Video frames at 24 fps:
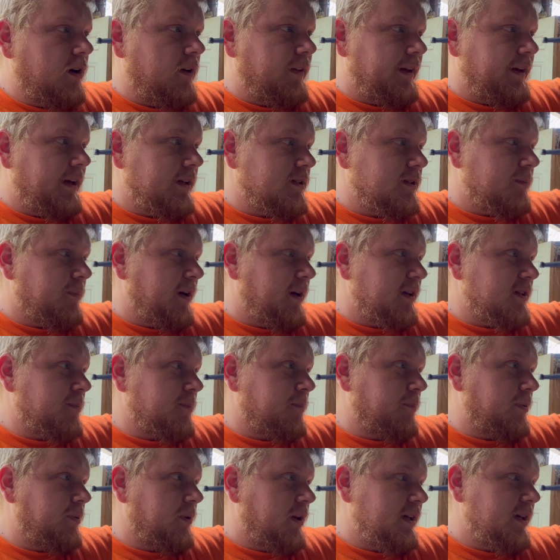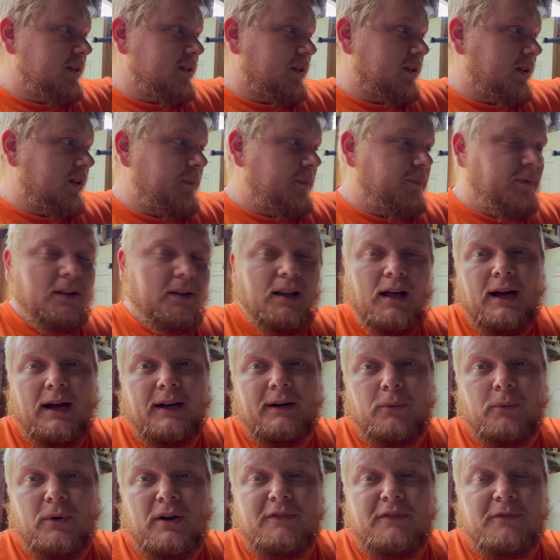I think that's the best place to keep the line
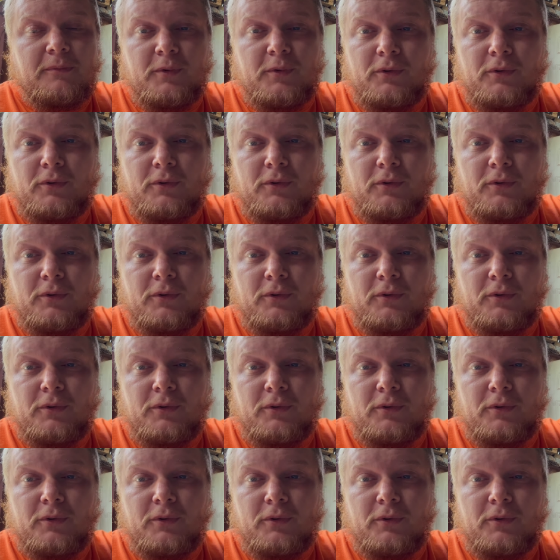away from